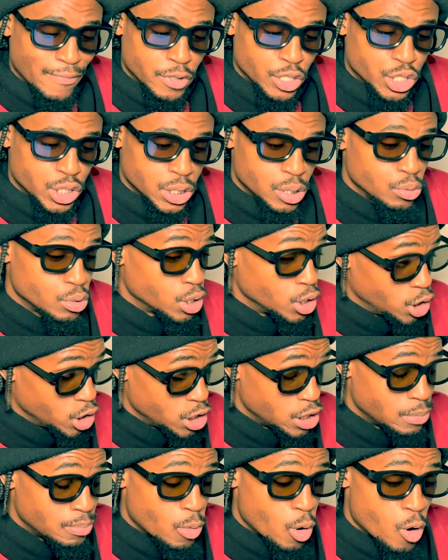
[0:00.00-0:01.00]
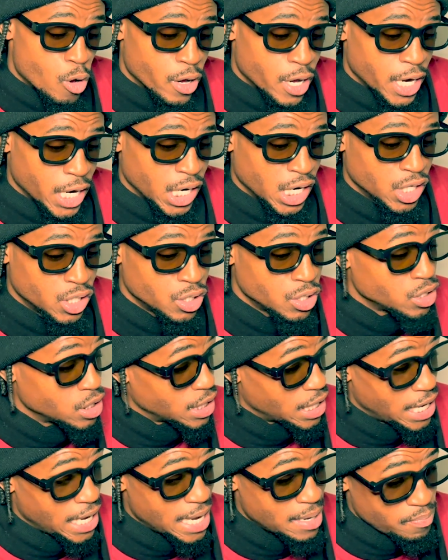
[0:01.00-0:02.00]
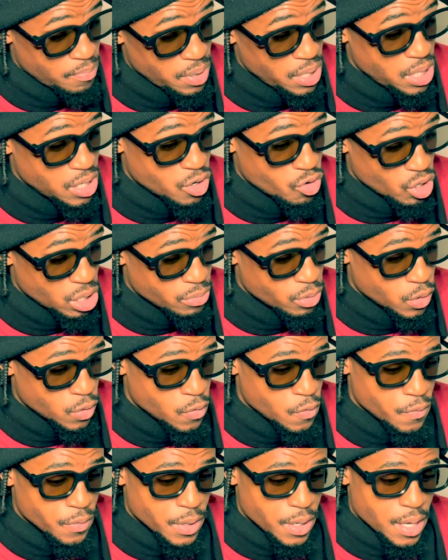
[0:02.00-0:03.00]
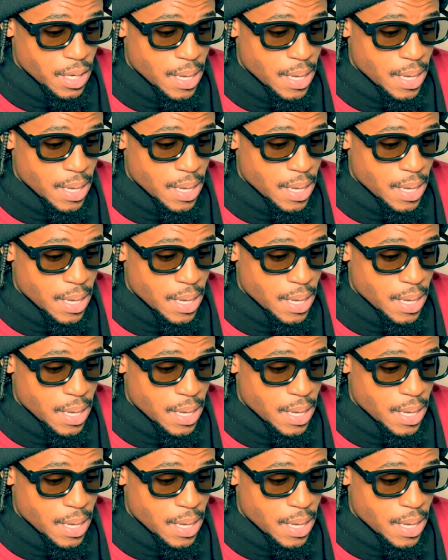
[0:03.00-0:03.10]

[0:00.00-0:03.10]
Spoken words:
to show good moral character. You can't be a criminal.